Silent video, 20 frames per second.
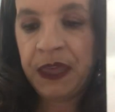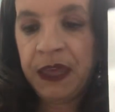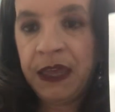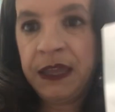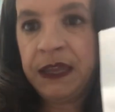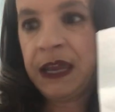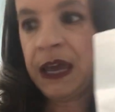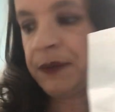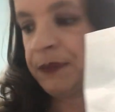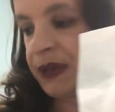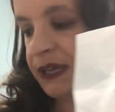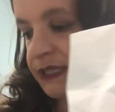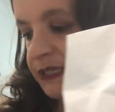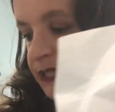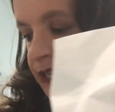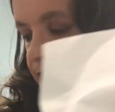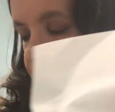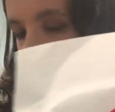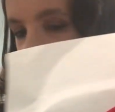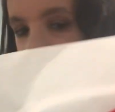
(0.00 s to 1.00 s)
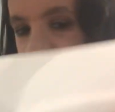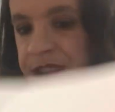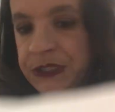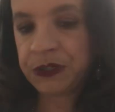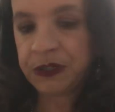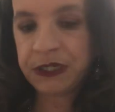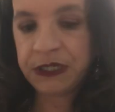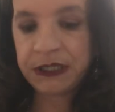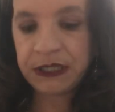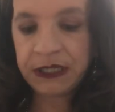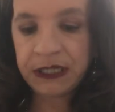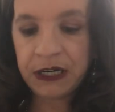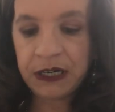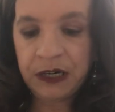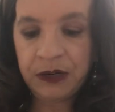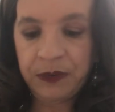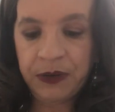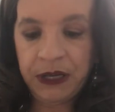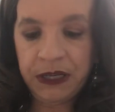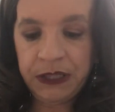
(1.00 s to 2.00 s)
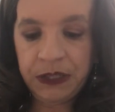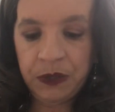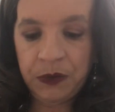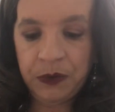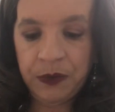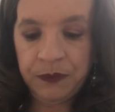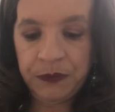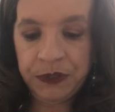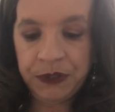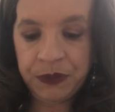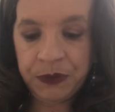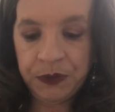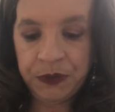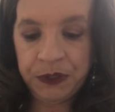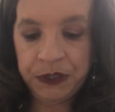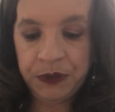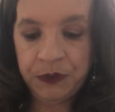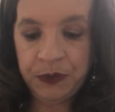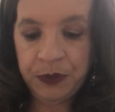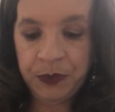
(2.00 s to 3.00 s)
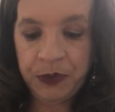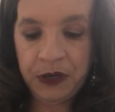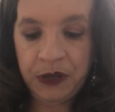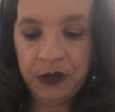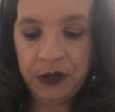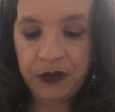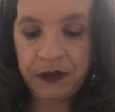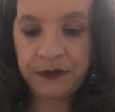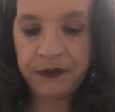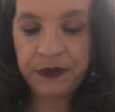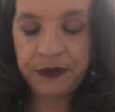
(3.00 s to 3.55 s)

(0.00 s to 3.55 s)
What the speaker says: Now my stabilizer is a tearaway, so I'm just going to rip it off.